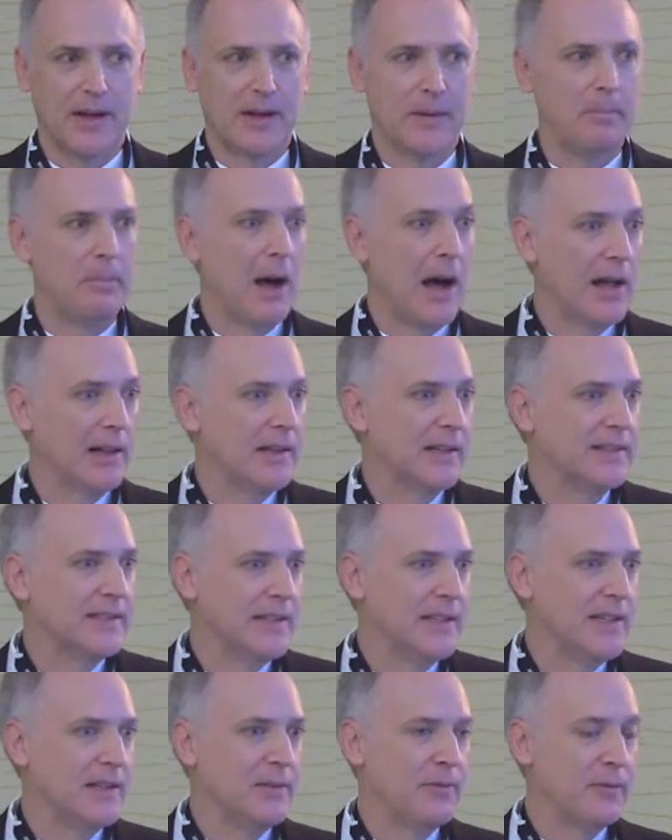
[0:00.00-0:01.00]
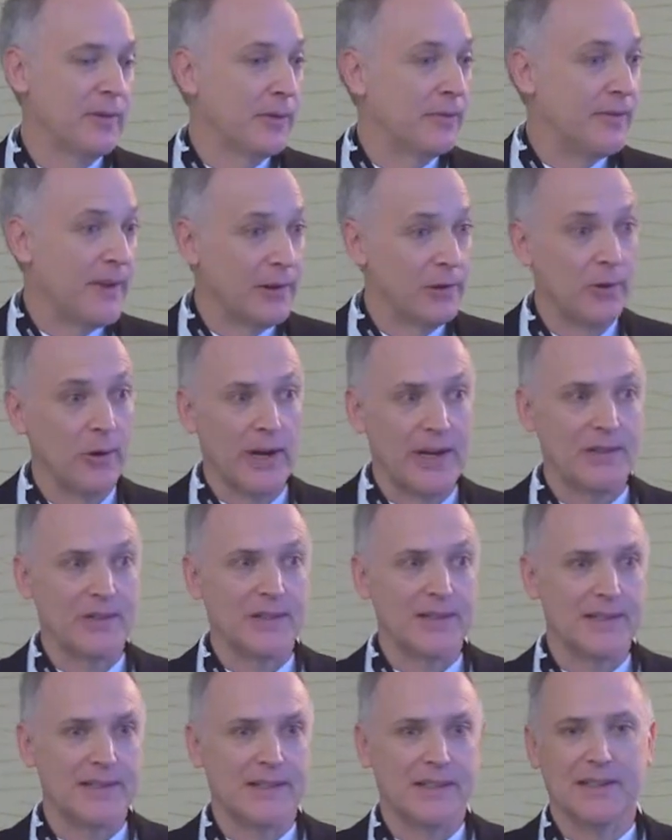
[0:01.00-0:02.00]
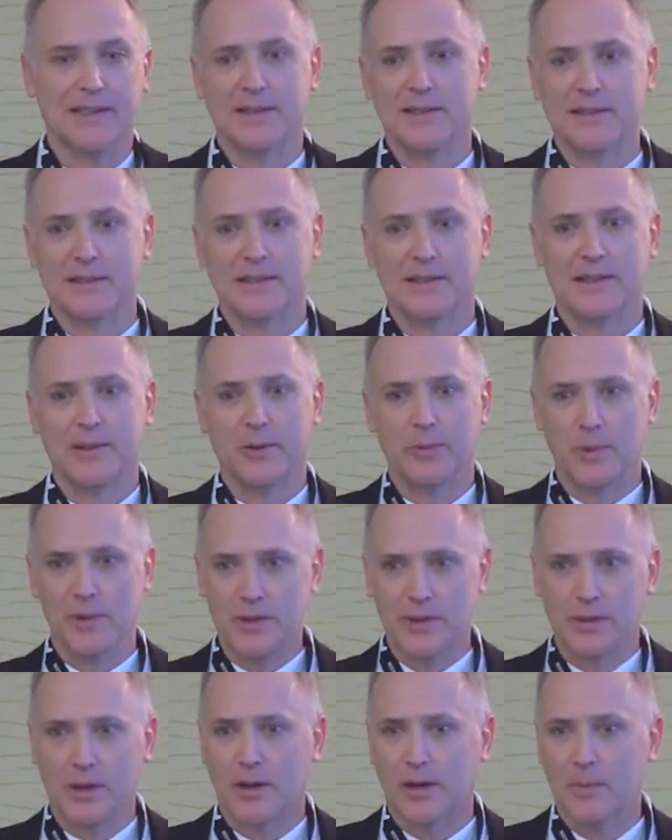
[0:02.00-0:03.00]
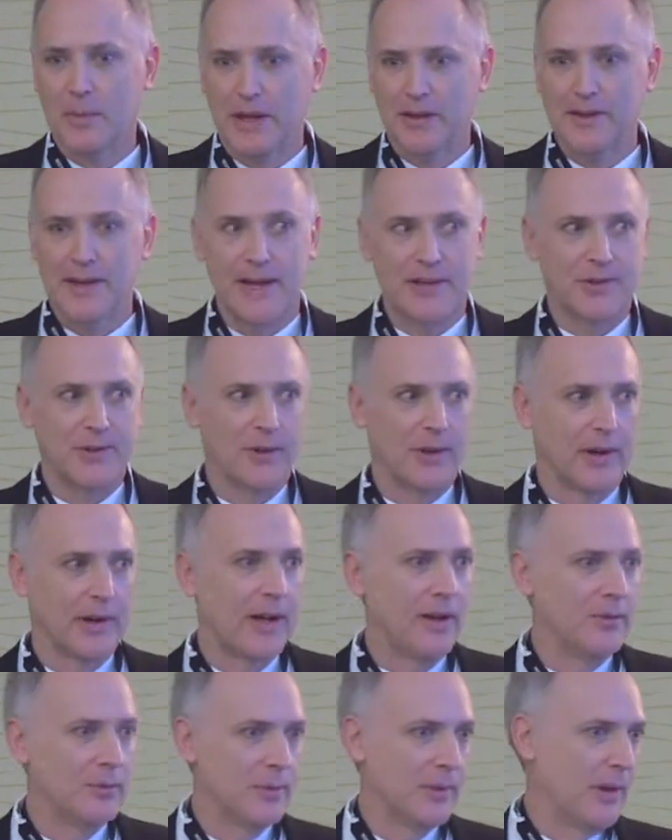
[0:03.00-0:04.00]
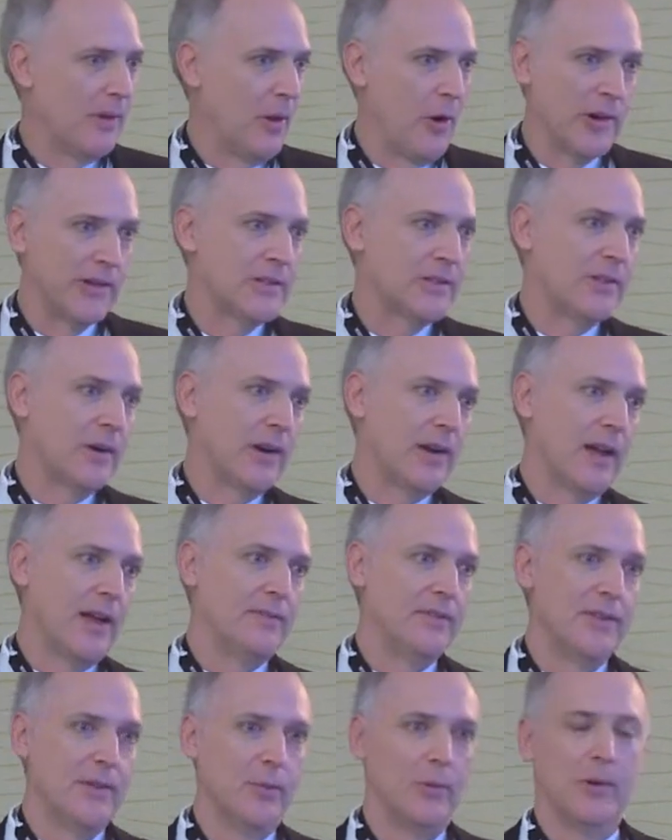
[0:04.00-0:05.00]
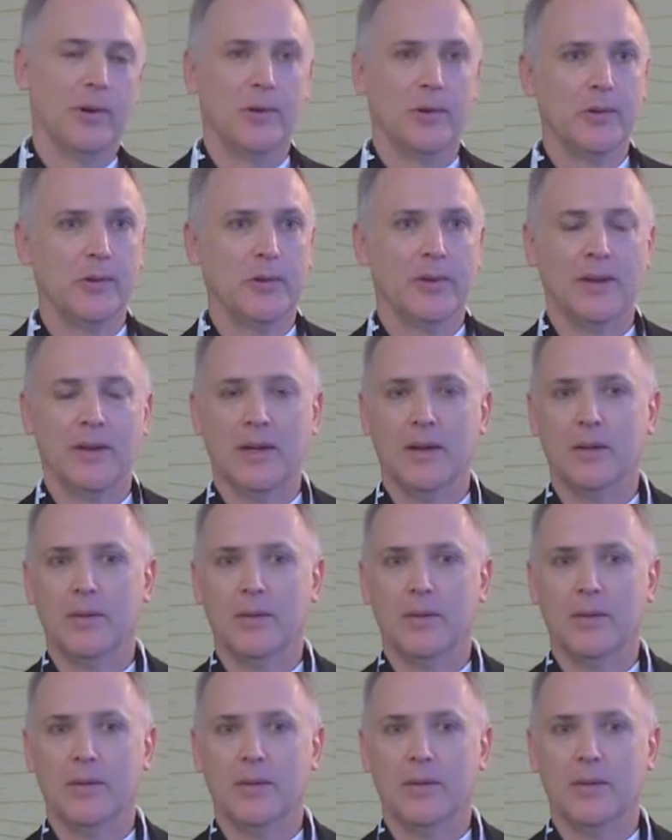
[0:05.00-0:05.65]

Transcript: uh, policy for federal agencies. And so when you talk about the National Archives, we're the largest archives in the world.